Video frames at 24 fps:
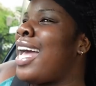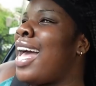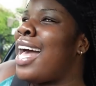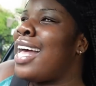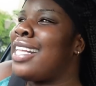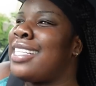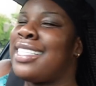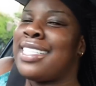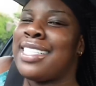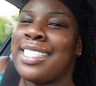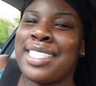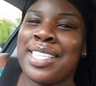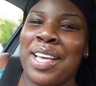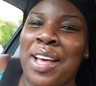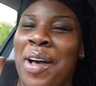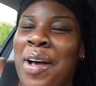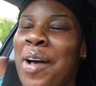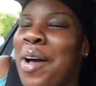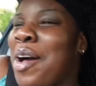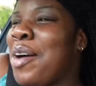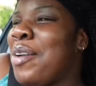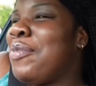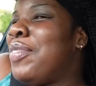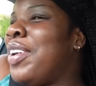at the
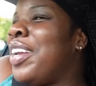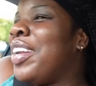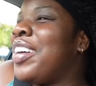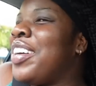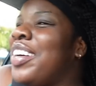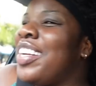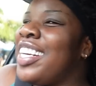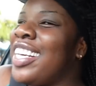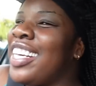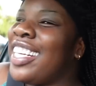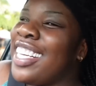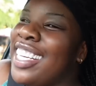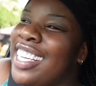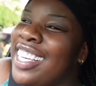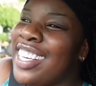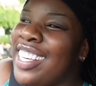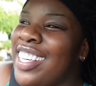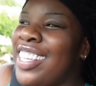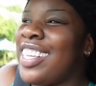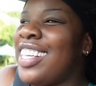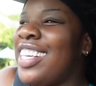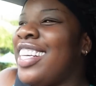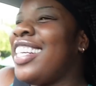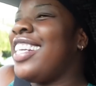top, lonely,
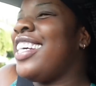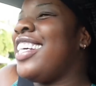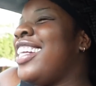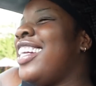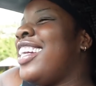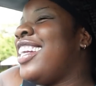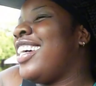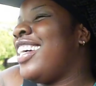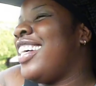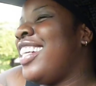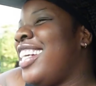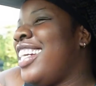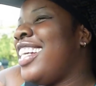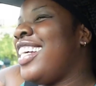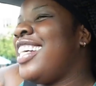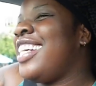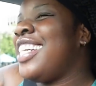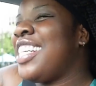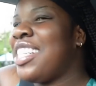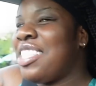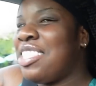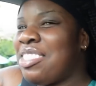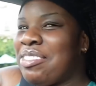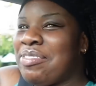lonely,
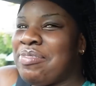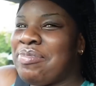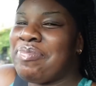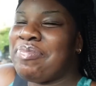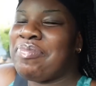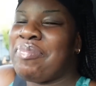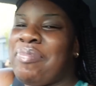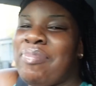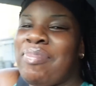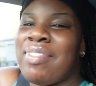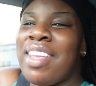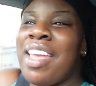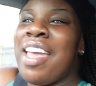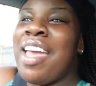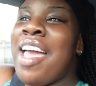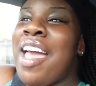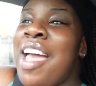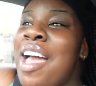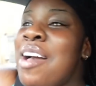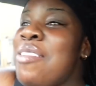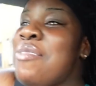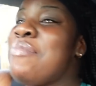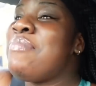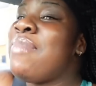lonely.
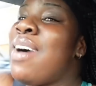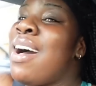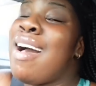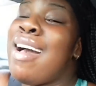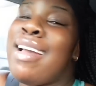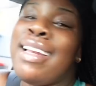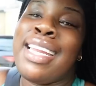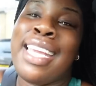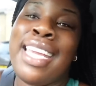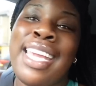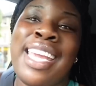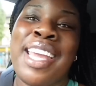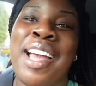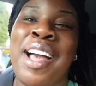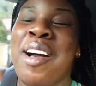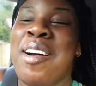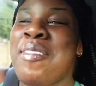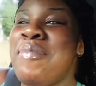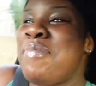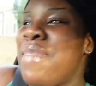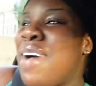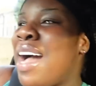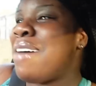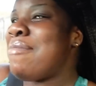Money
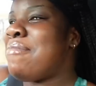on my